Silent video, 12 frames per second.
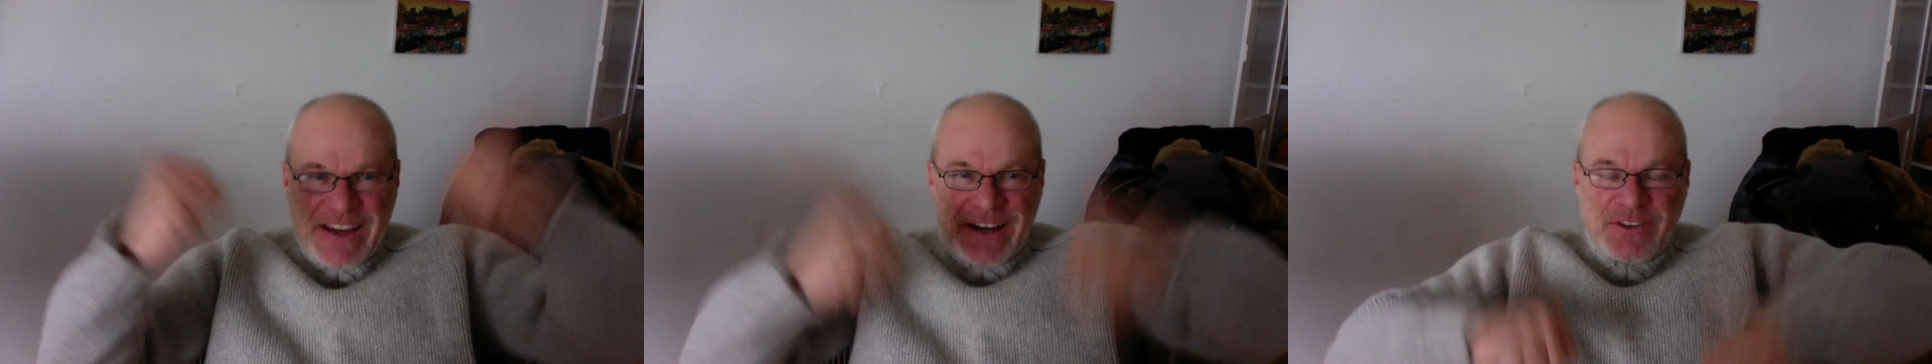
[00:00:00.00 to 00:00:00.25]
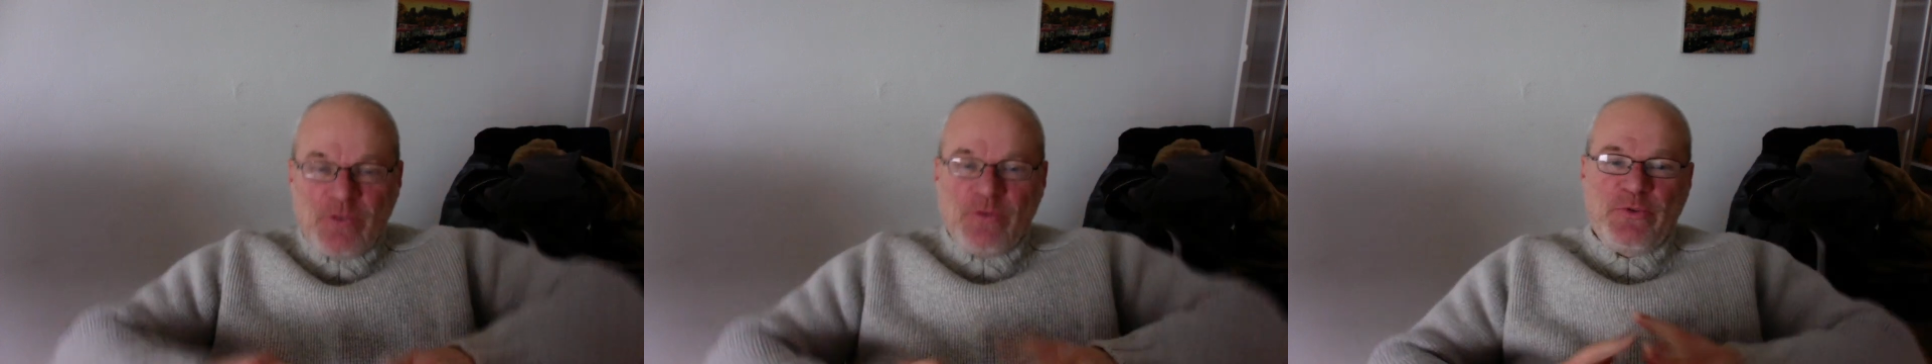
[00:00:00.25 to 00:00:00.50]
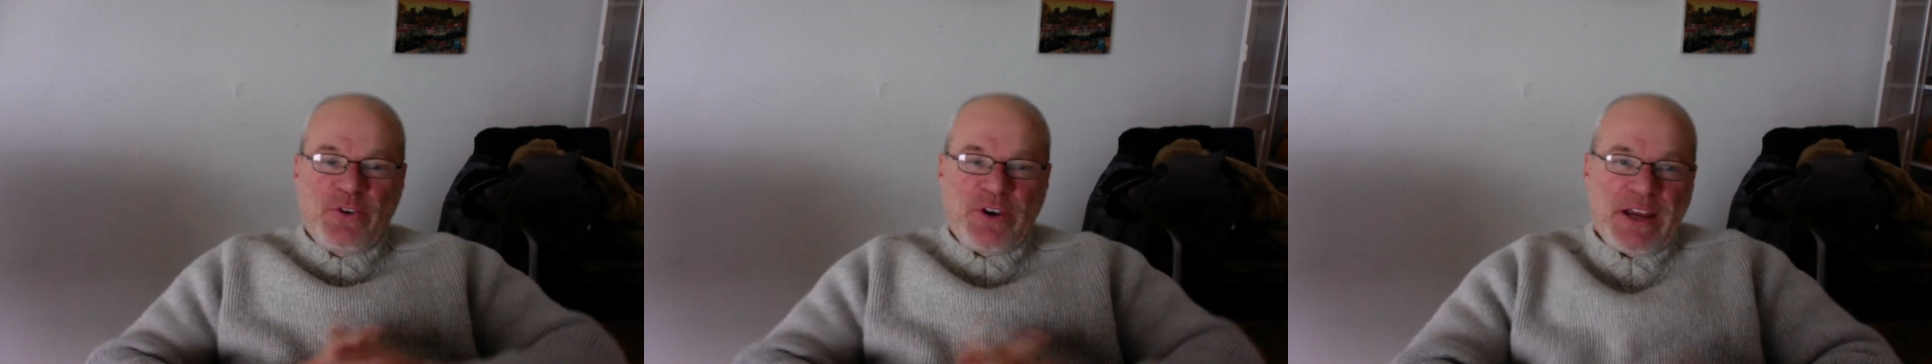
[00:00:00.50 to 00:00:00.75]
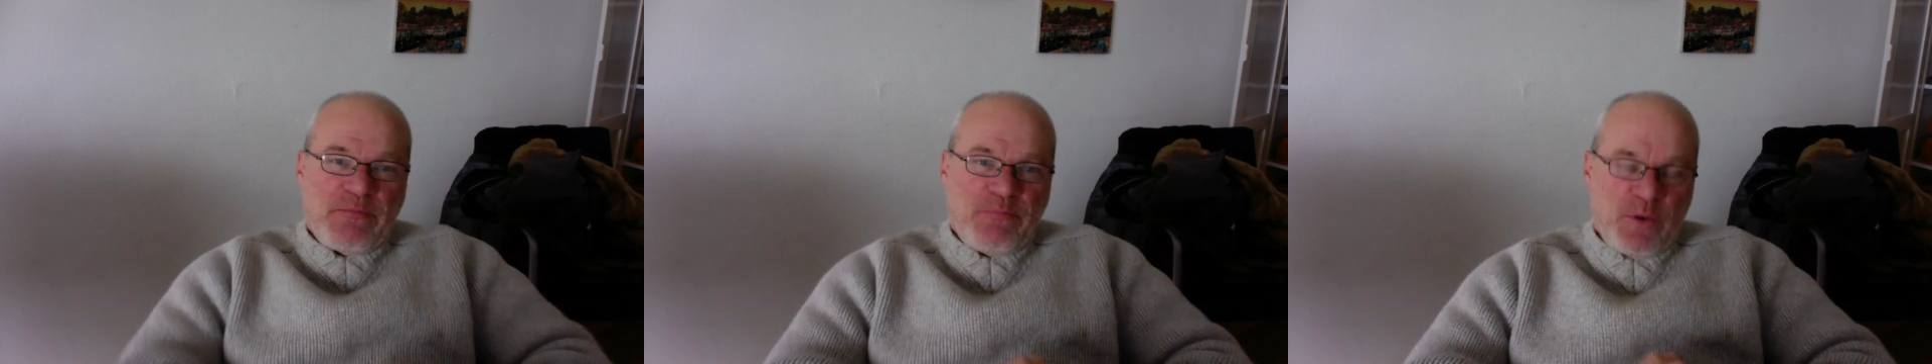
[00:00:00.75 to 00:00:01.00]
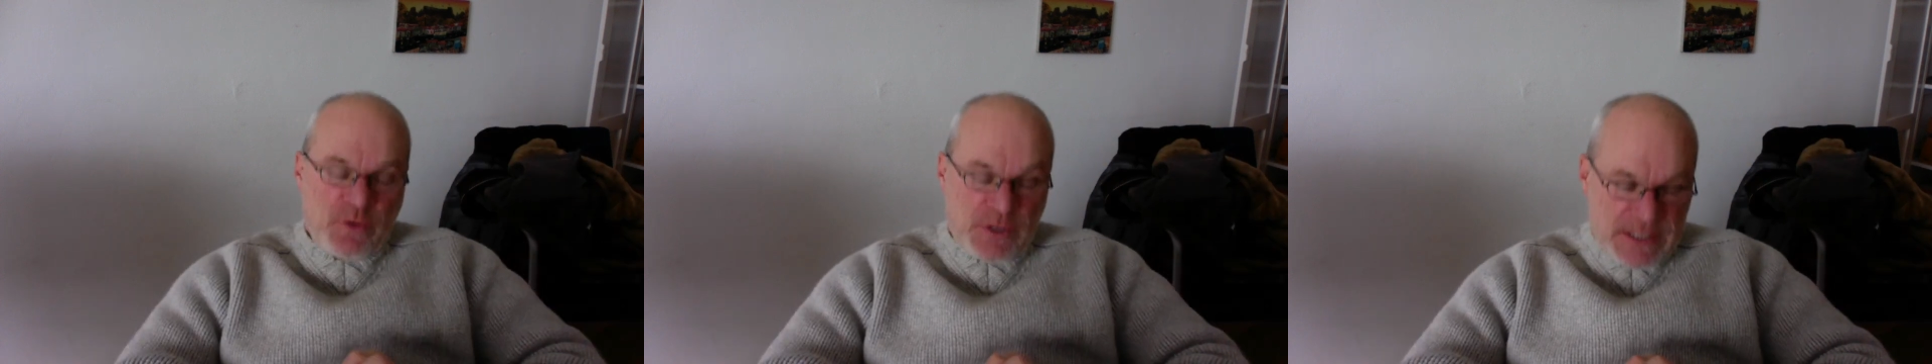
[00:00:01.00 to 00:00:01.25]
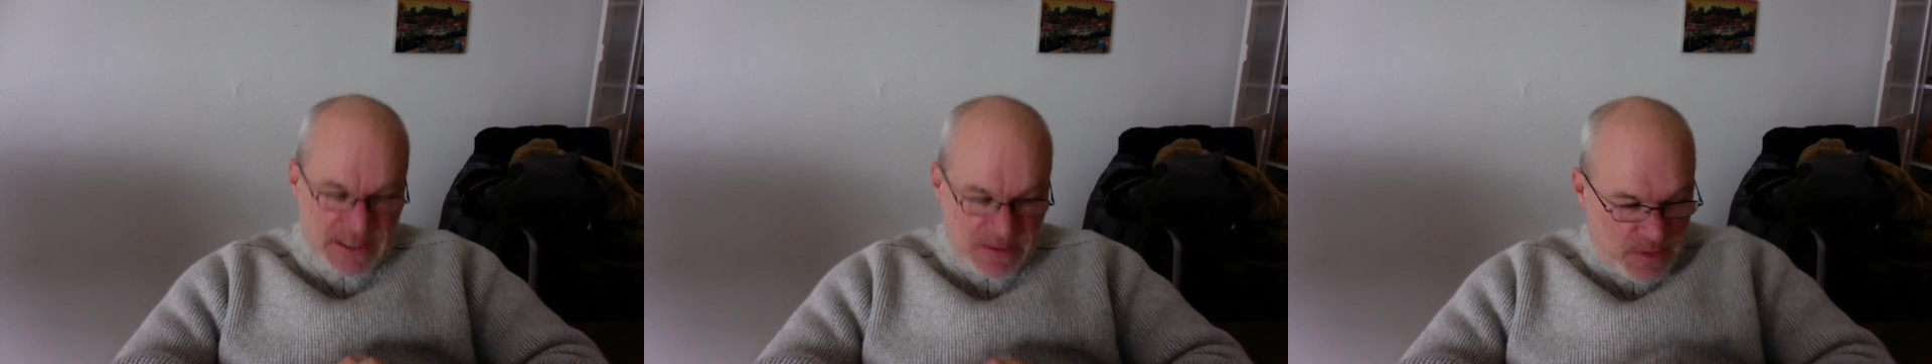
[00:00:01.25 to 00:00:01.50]
Don't forget
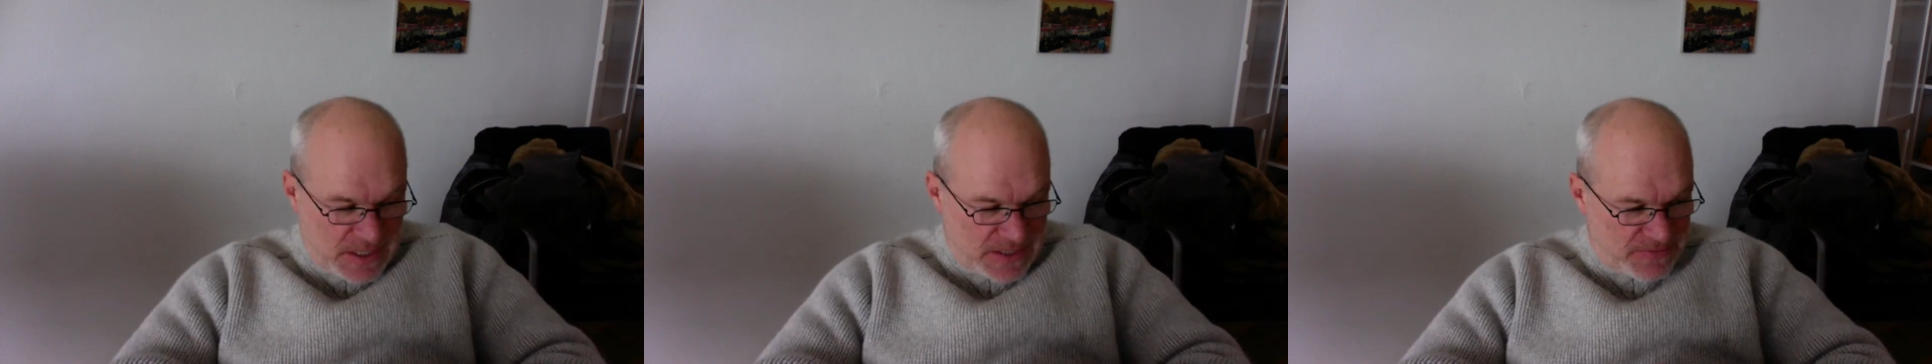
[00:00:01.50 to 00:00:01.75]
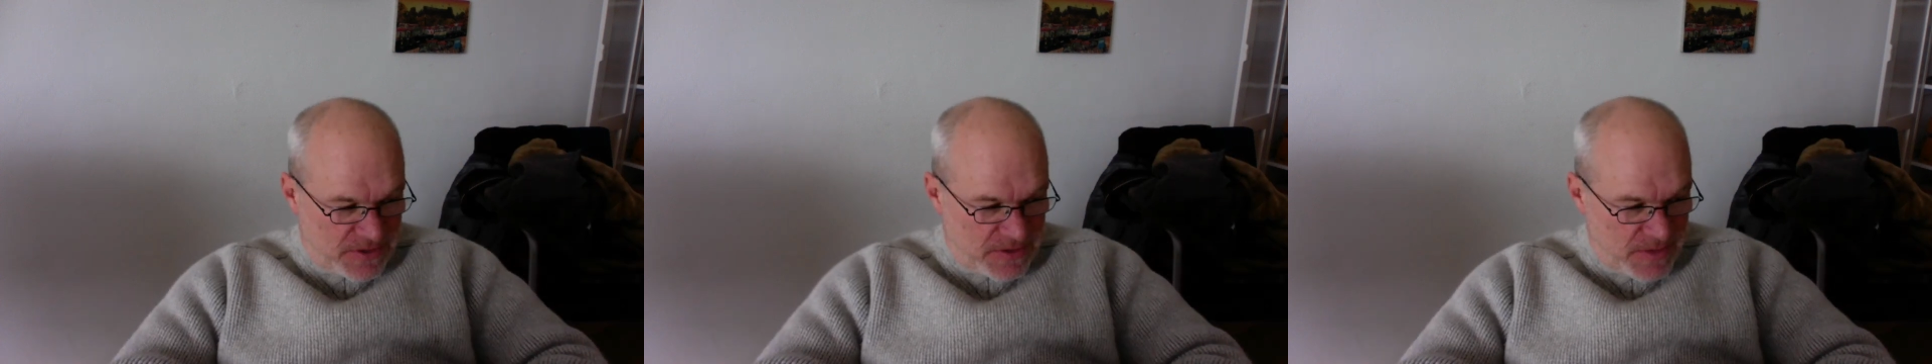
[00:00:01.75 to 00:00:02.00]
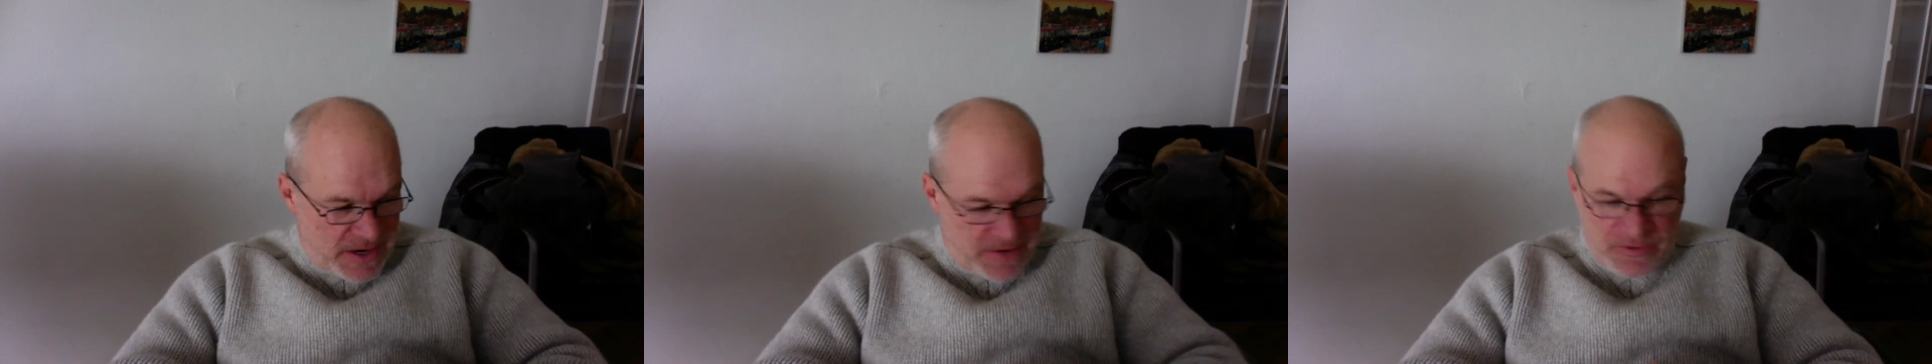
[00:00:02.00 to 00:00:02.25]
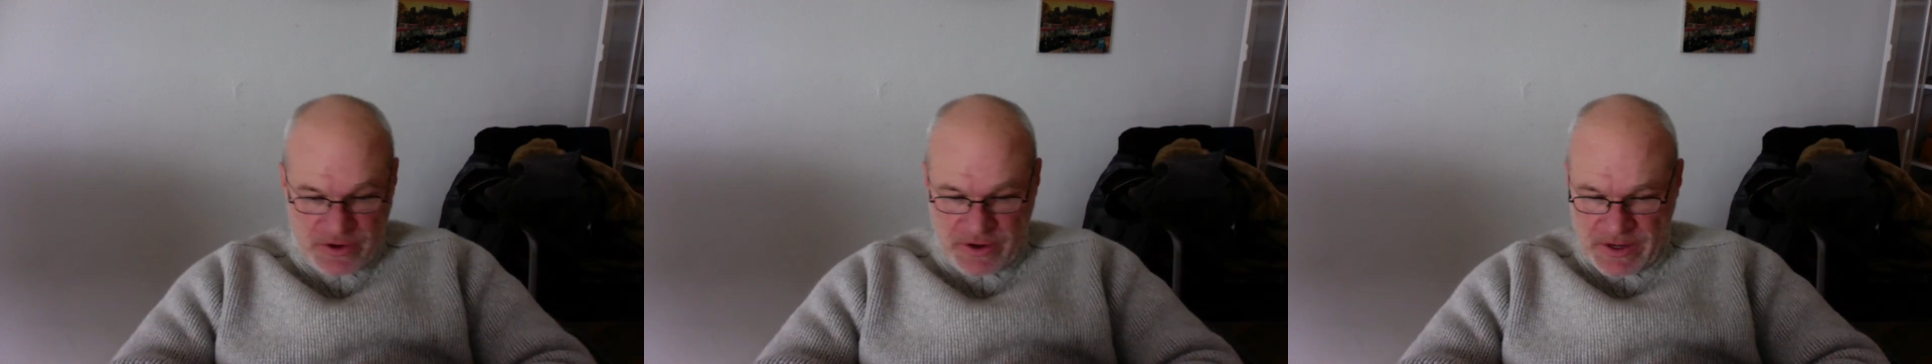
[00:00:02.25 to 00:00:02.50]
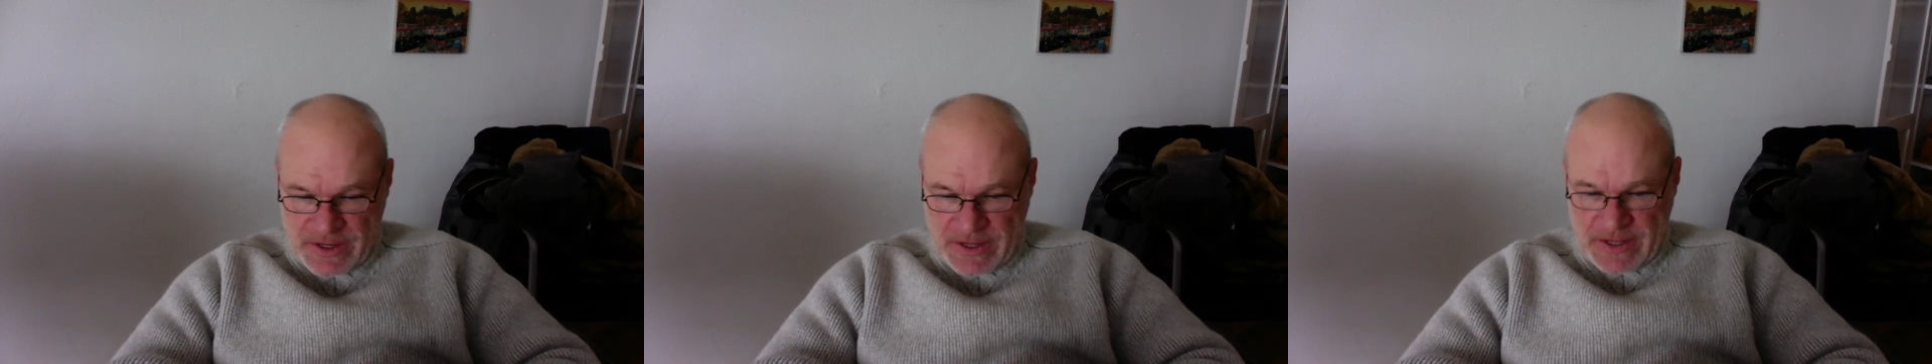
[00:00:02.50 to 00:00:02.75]
Postal, the best film ever.